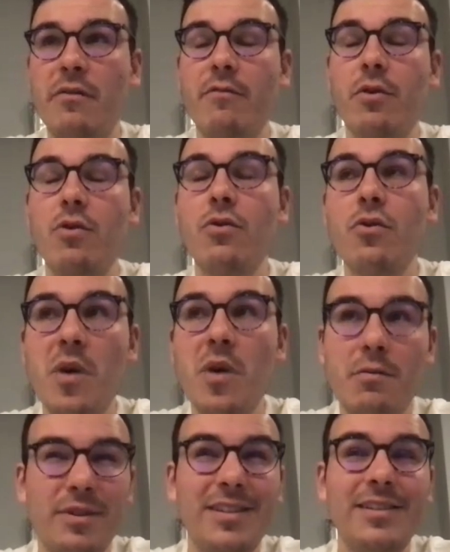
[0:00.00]
I recall,
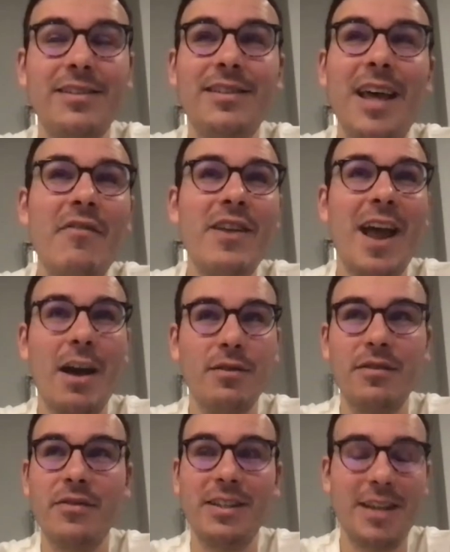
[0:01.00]
it was 7
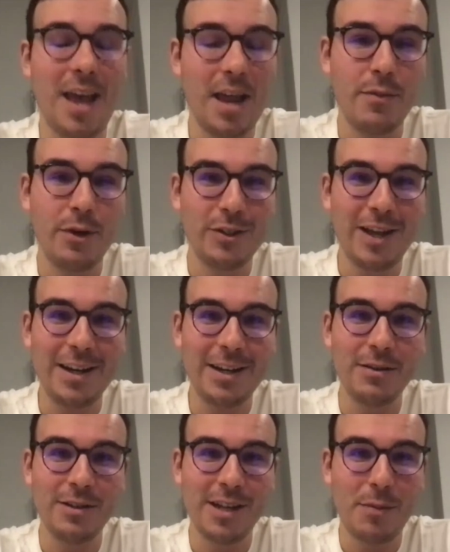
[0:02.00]
out of the 10 most
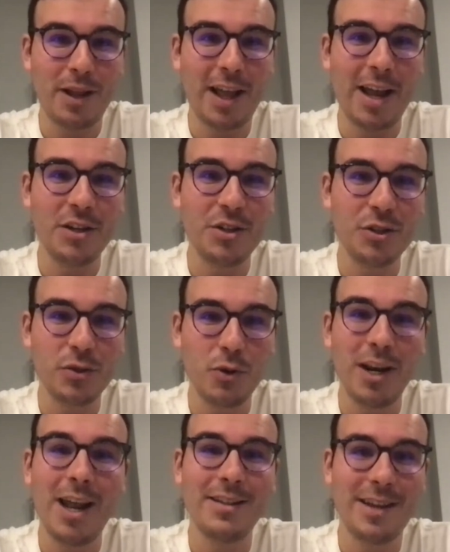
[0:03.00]
downloaded applications
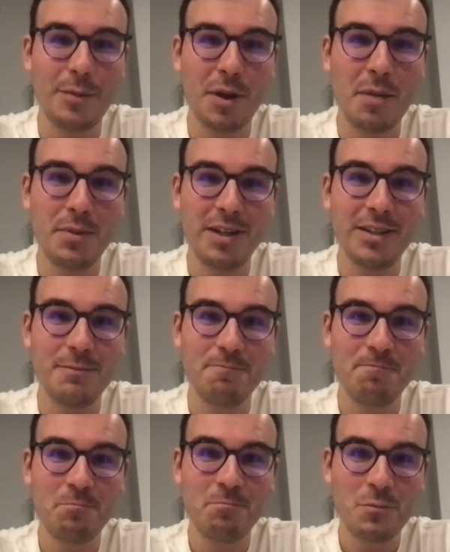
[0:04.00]
were LATAM companies.
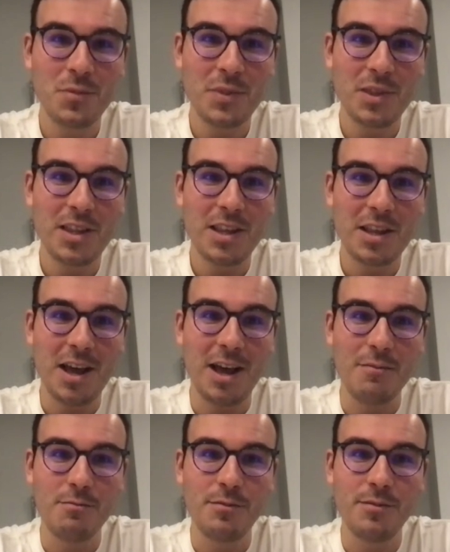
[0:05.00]

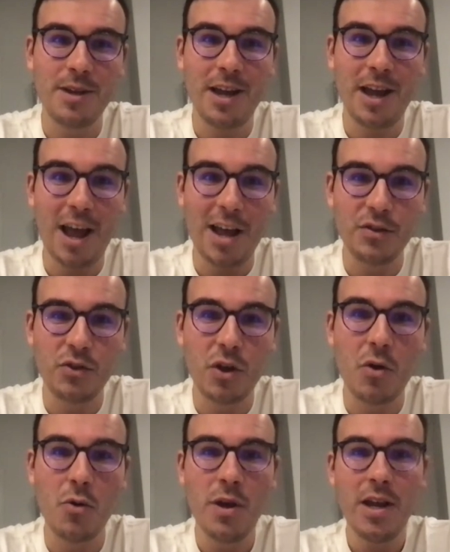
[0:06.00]
And
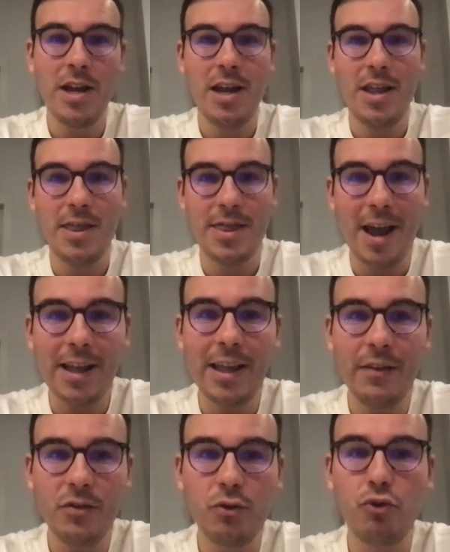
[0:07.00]
so that
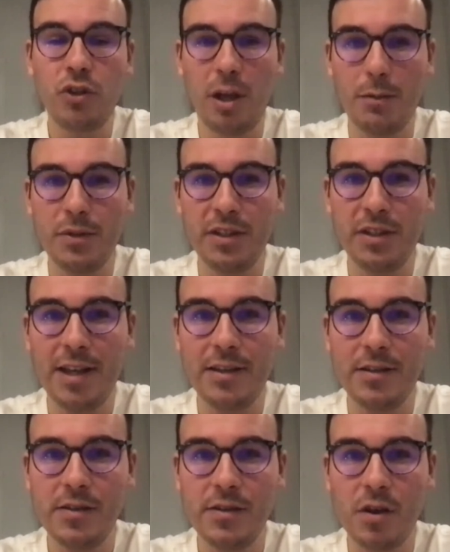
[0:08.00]
gives you some
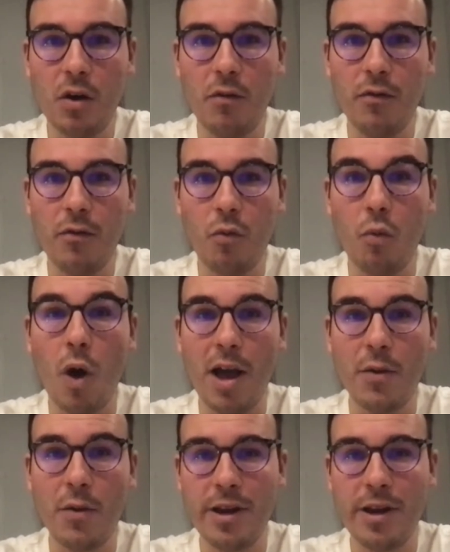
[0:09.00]
sense of
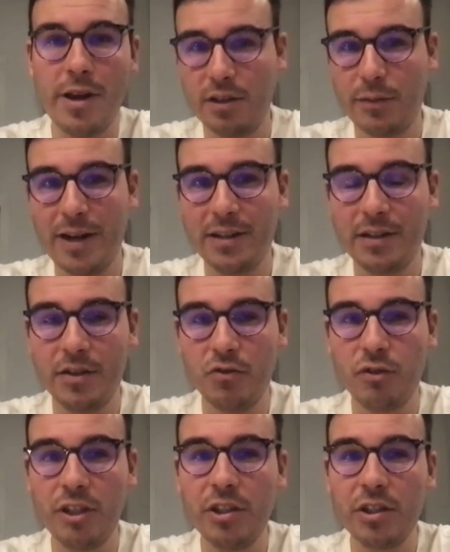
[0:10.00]
why we are expanding to
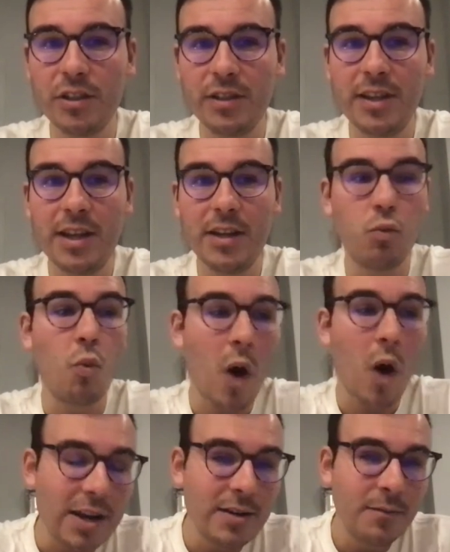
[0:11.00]
these regions. Is
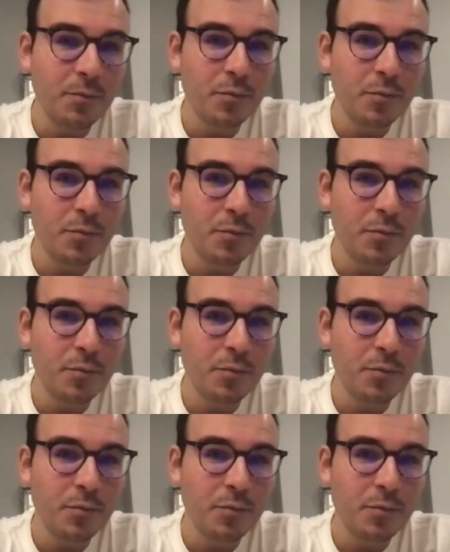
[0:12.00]
one,